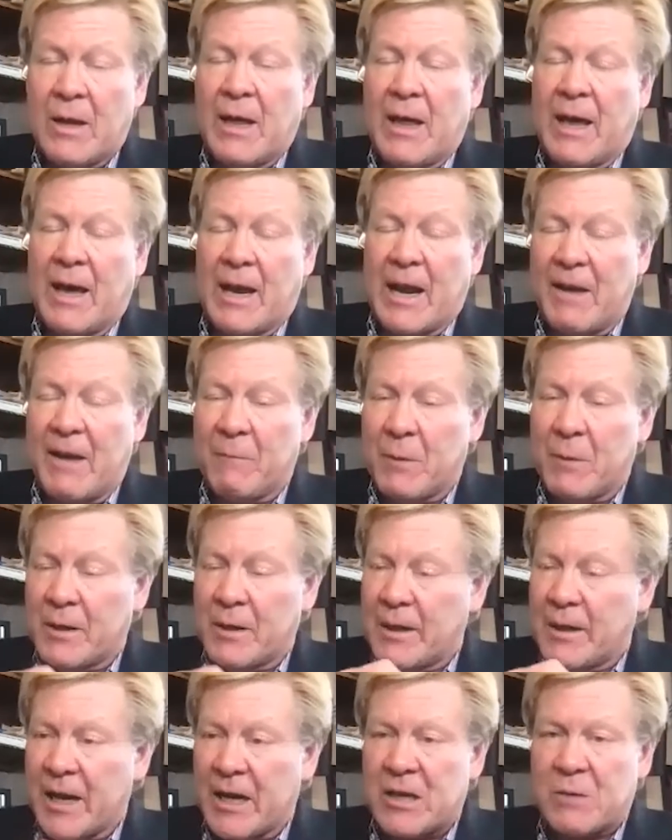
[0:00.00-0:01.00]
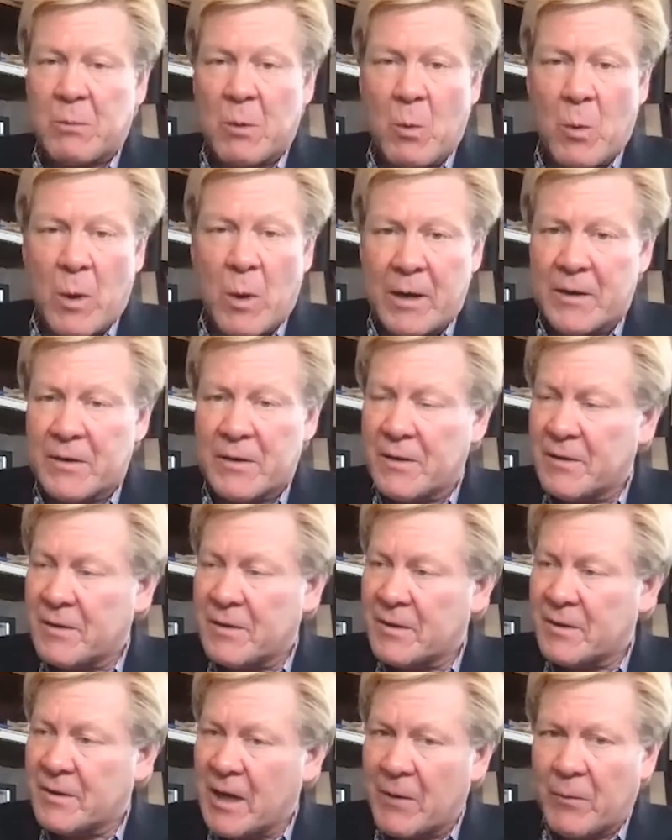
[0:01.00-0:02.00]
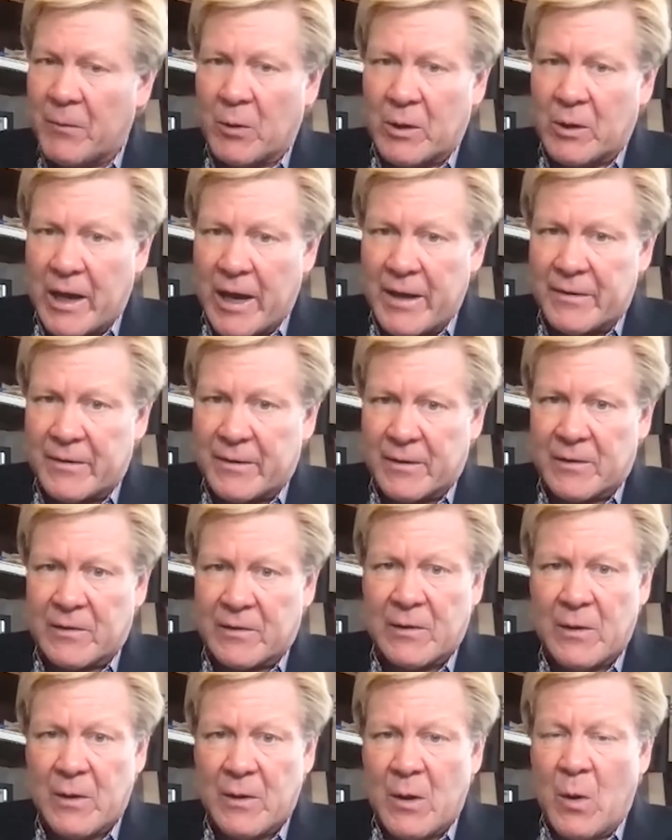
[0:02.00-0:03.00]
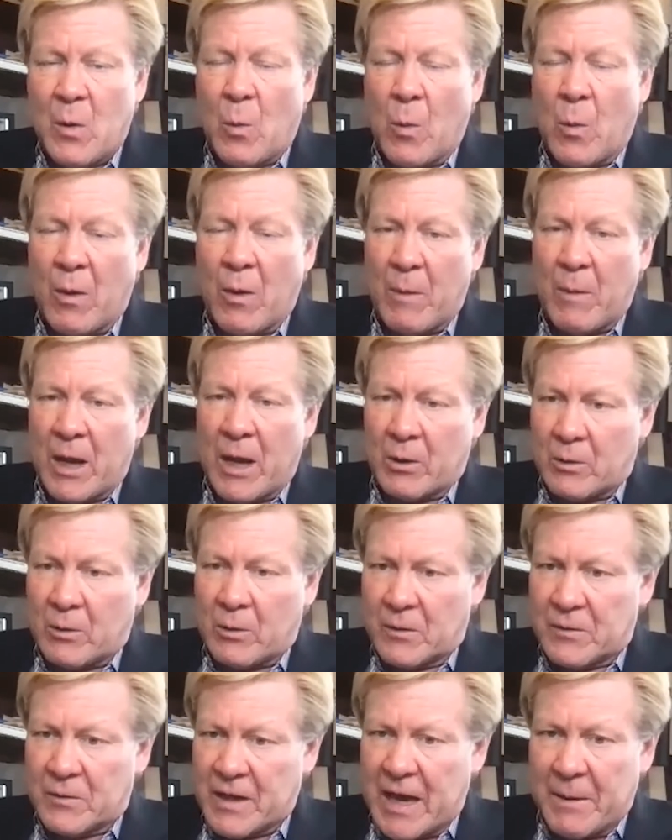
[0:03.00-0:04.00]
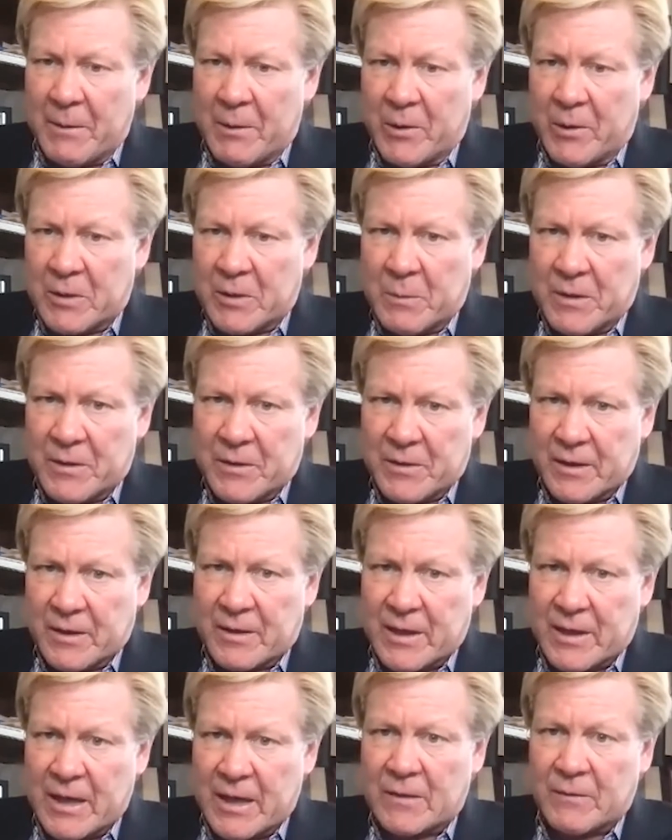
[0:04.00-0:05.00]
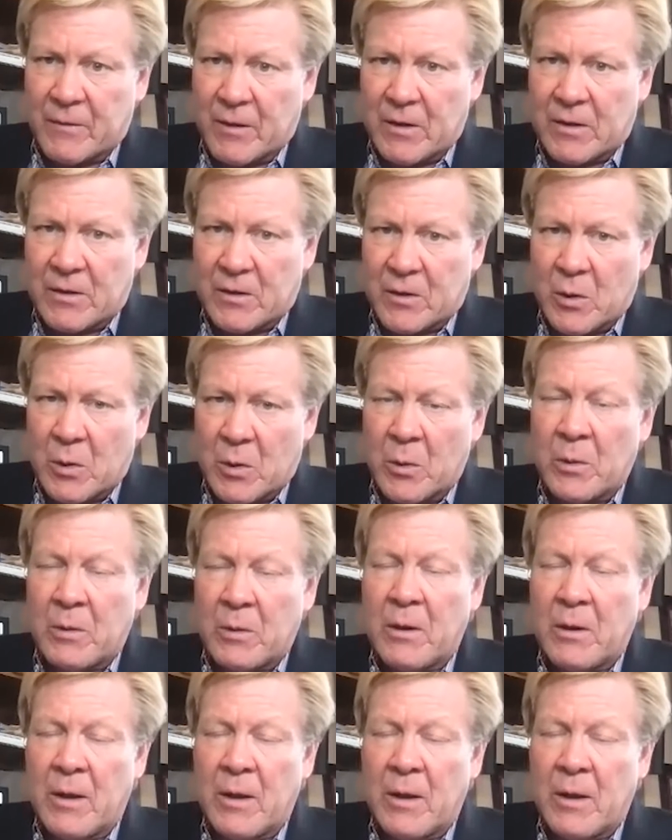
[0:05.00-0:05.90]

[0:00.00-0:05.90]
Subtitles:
And I've been an expert witness in several cases where the medical examiner has been successfully sued